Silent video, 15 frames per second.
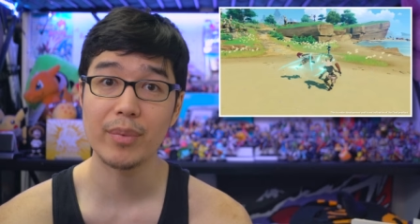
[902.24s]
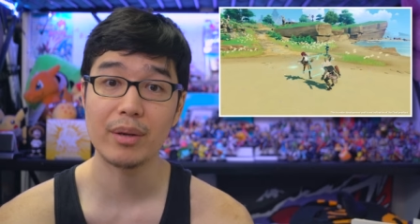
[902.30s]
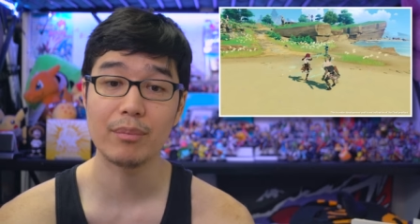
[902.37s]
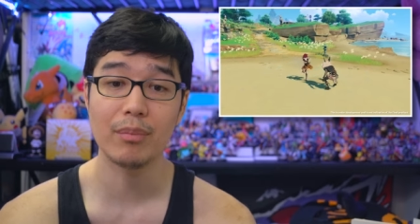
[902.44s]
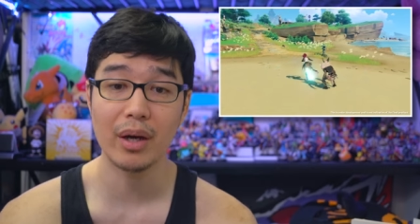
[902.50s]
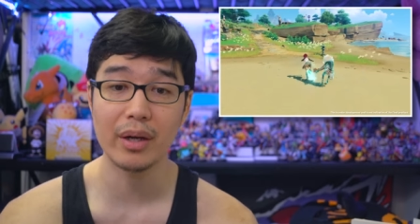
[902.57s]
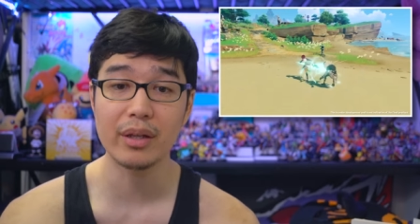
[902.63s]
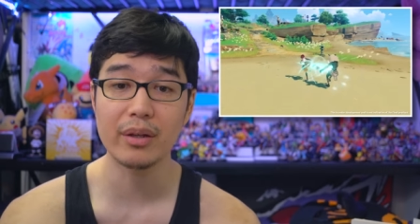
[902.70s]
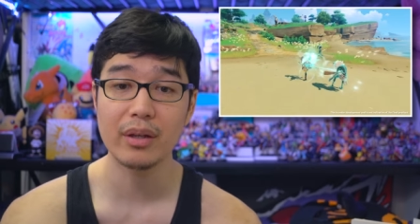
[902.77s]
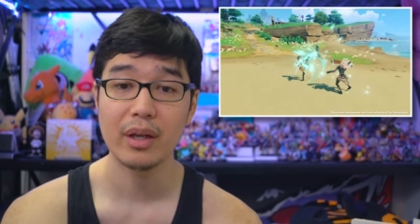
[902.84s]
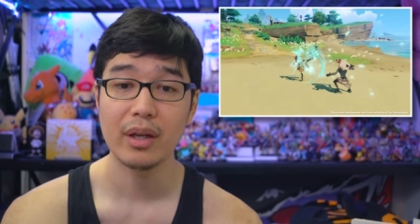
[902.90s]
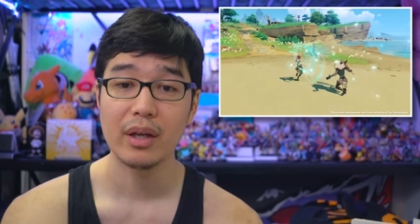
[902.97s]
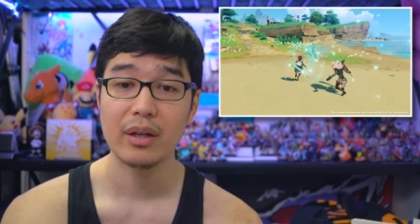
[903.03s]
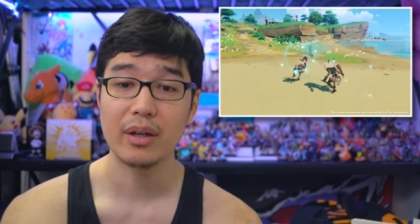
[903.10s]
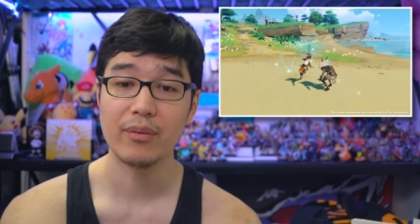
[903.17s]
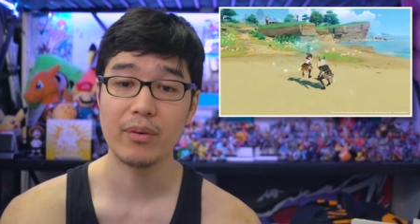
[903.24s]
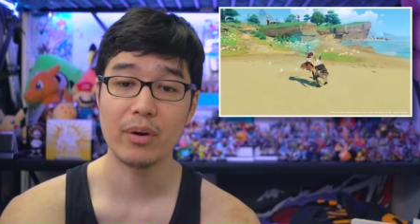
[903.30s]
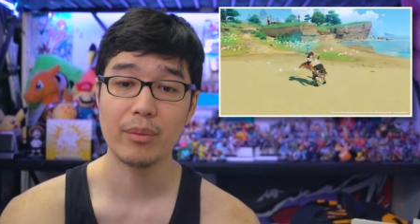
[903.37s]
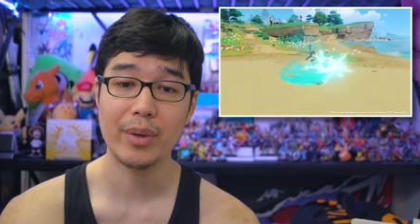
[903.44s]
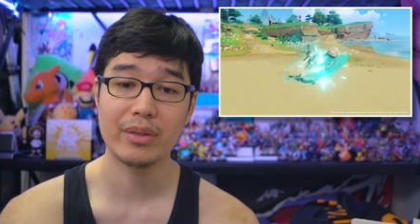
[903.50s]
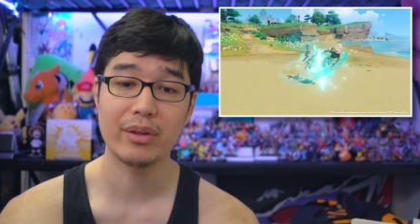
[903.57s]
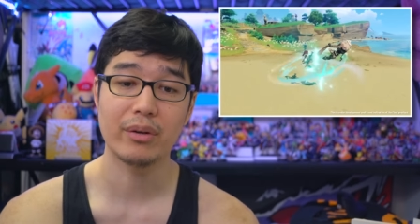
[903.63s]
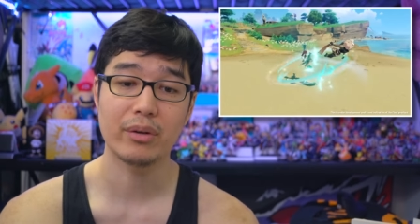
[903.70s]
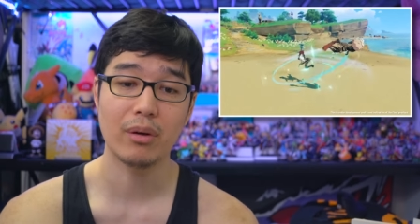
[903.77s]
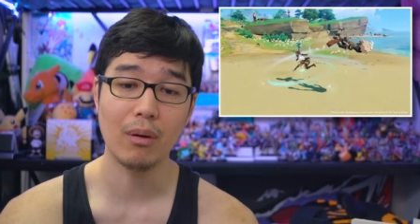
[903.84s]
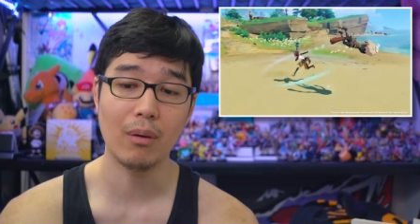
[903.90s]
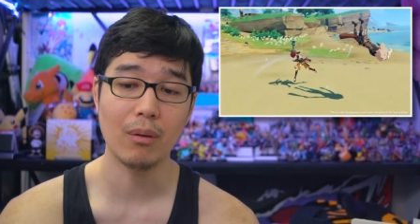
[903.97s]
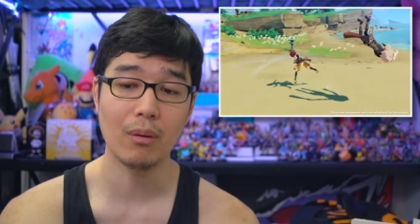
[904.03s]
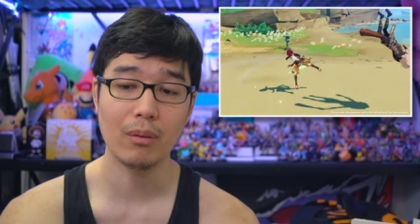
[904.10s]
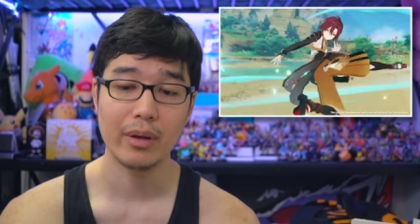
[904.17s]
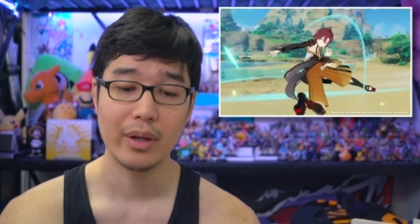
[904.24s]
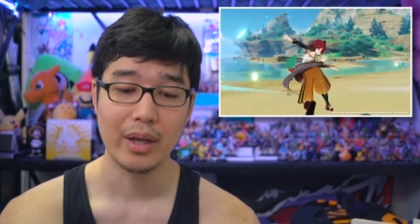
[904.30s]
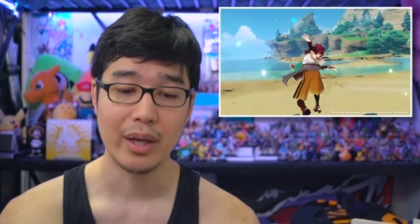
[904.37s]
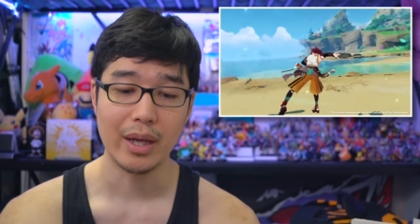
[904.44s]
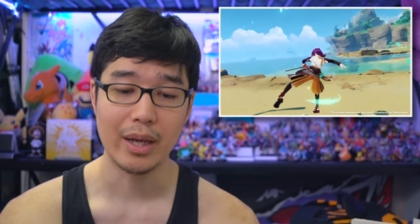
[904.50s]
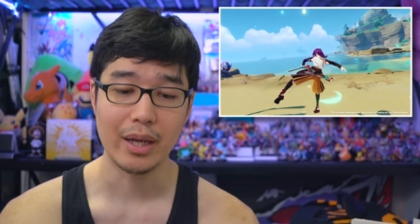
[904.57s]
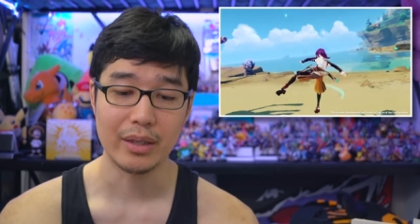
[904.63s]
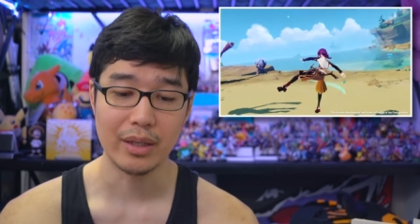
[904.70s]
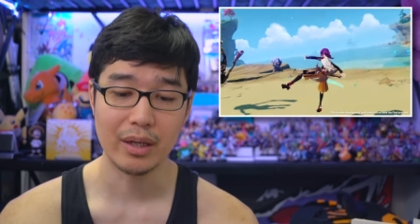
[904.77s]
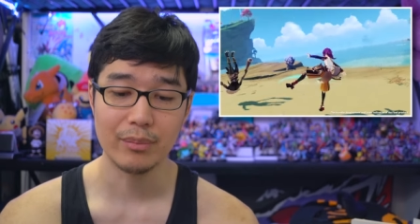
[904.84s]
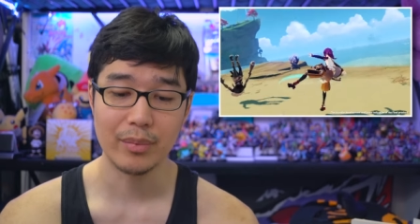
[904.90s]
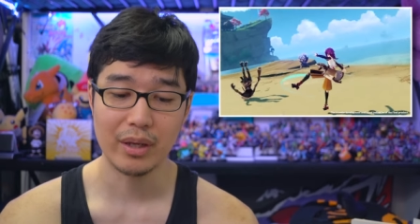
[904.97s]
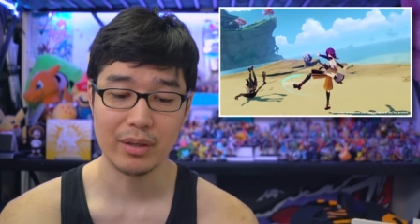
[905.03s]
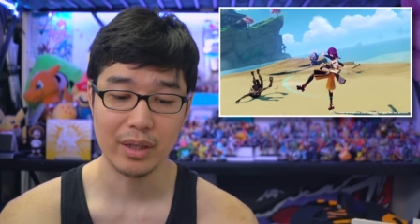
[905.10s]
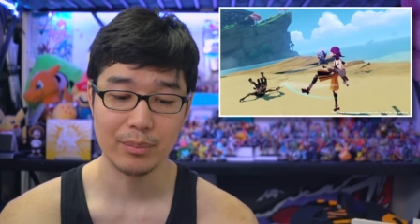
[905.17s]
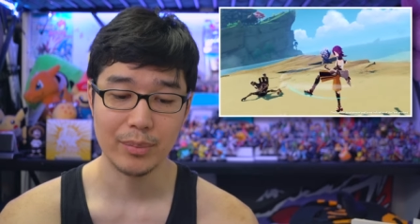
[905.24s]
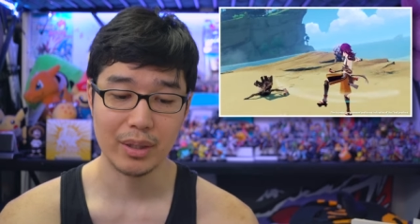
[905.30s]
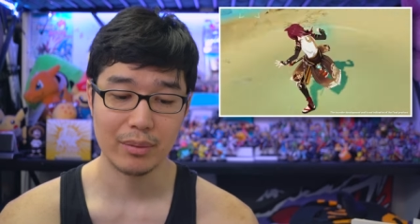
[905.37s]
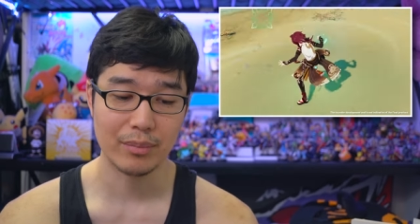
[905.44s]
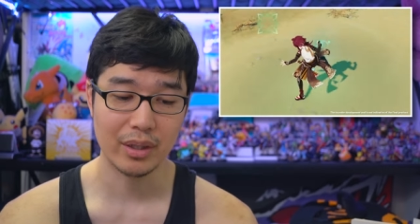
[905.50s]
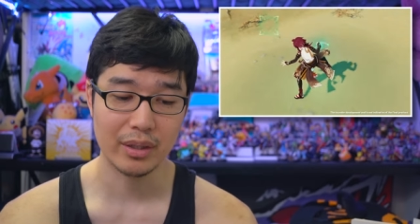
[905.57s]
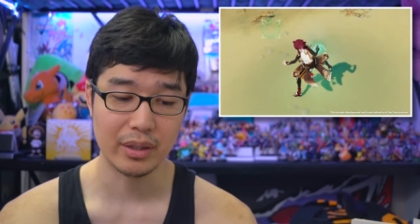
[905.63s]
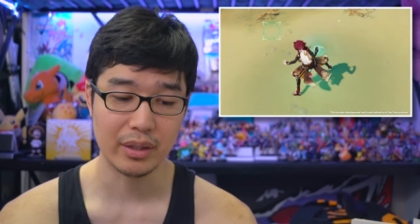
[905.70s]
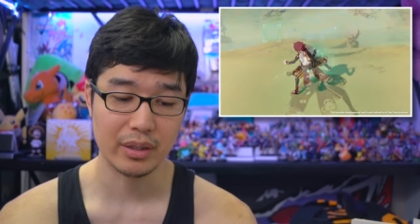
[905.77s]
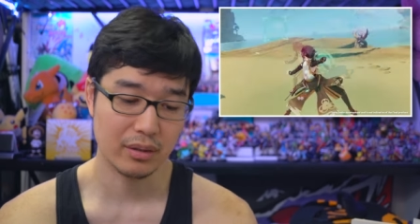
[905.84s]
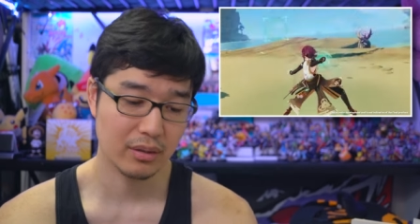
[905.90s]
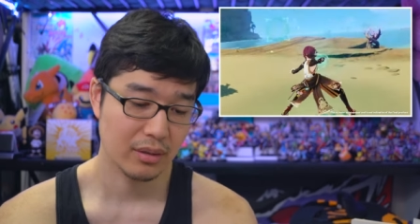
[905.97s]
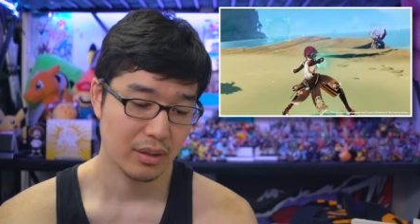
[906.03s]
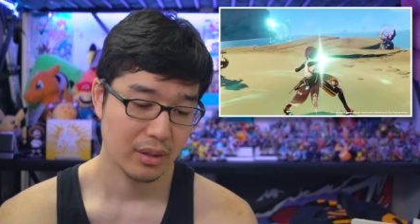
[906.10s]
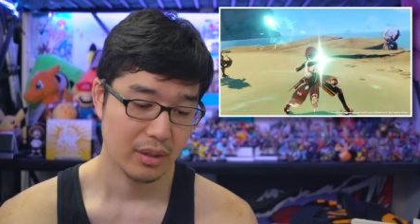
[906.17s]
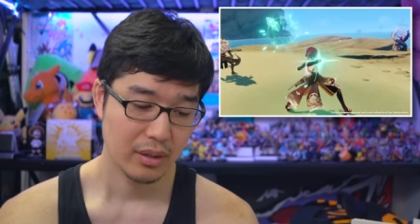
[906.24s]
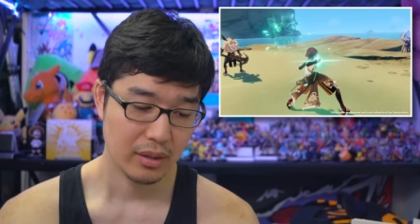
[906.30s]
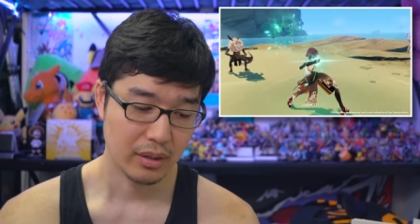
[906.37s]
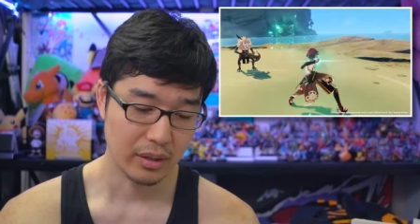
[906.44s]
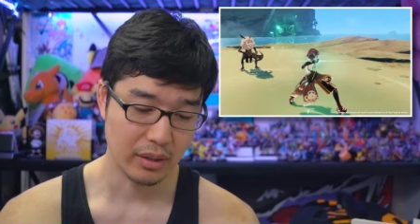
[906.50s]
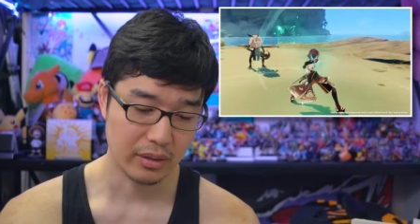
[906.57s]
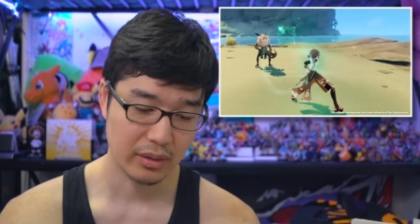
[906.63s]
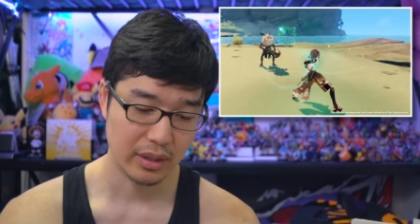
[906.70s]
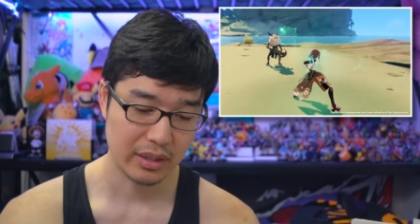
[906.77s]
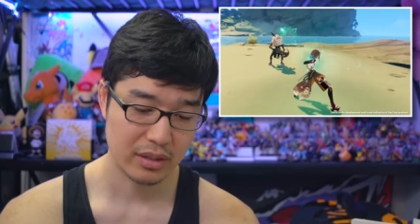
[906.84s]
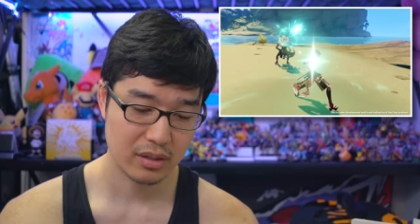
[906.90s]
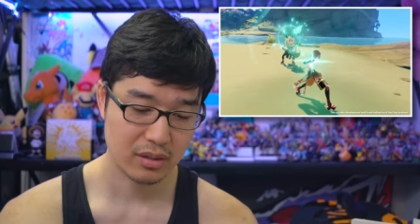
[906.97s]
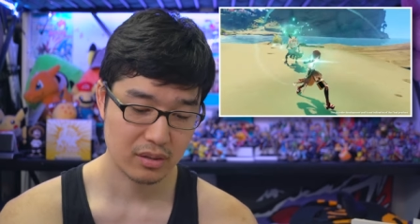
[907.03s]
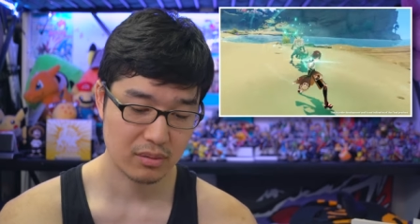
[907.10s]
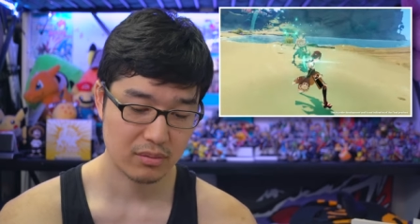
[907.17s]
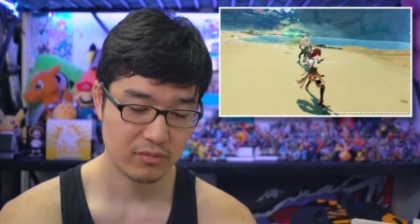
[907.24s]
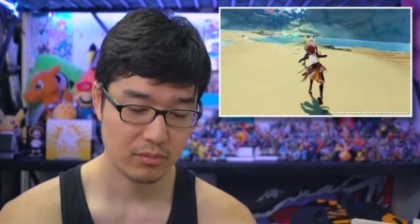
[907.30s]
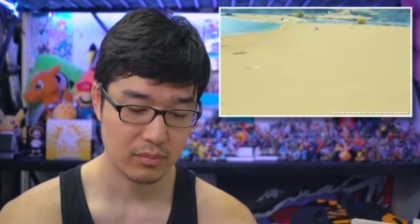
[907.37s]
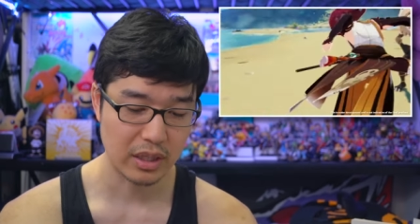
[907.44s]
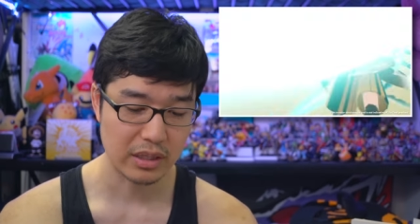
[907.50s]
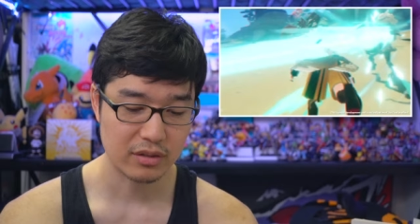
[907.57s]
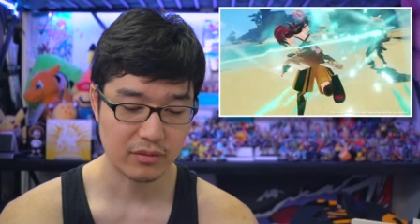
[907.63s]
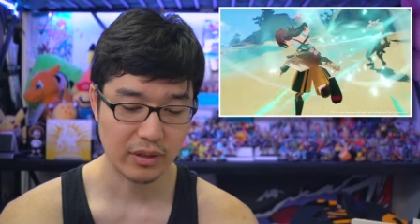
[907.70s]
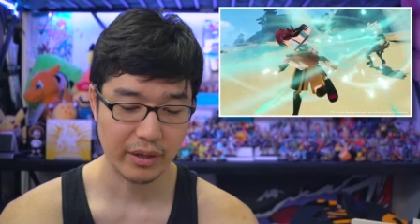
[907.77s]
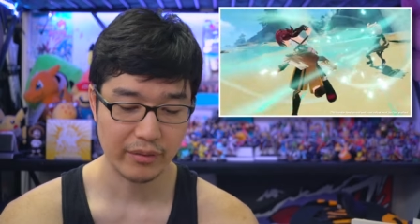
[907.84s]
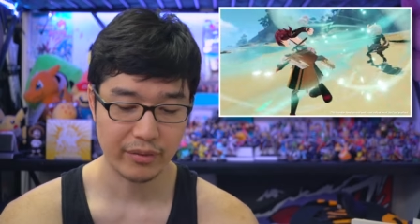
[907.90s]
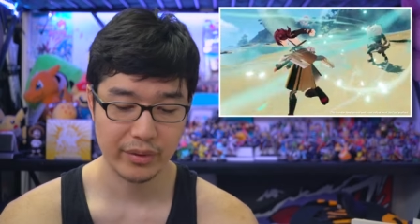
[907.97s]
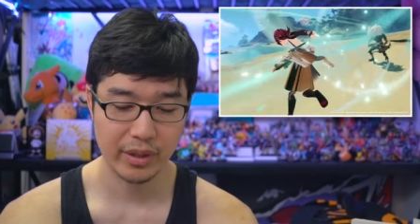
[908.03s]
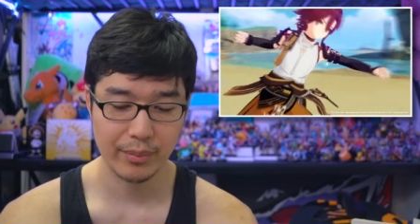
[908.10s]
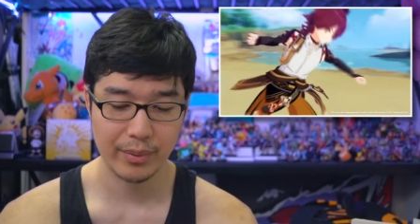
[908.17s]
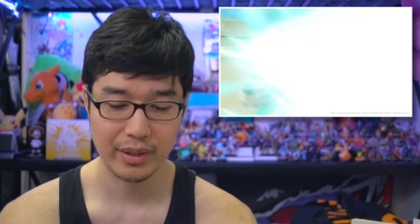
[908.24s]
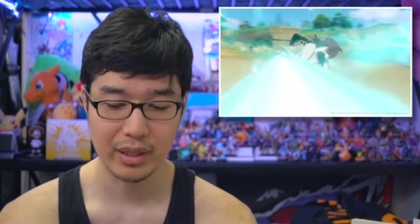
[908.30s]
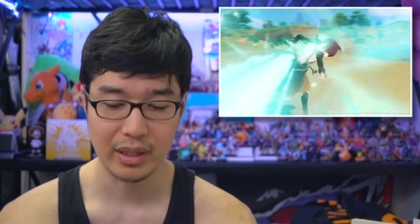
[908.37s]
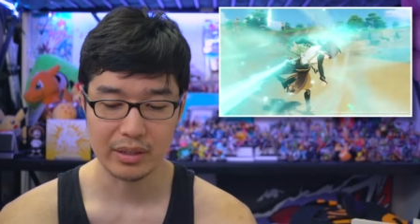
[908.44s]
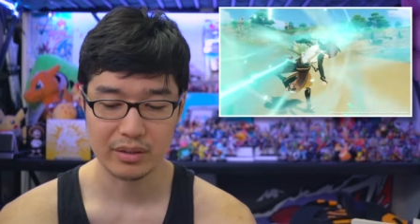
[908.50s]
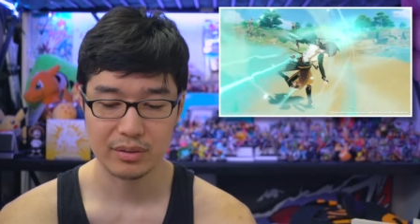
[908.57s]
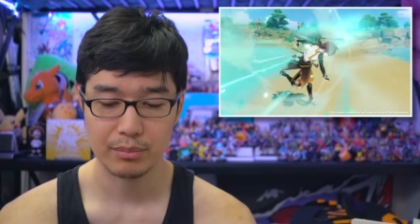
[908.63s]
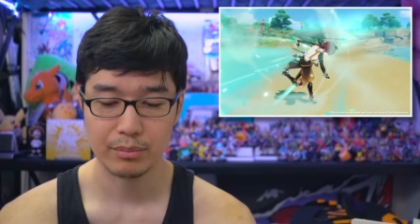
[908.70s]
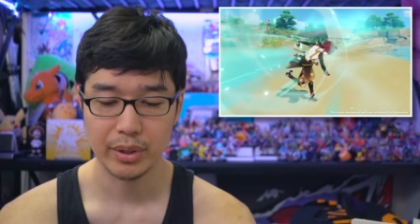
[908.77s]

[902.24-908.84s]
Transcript: made money, they've already met their goal, it did it did make money and and that's that's fine from them I guess.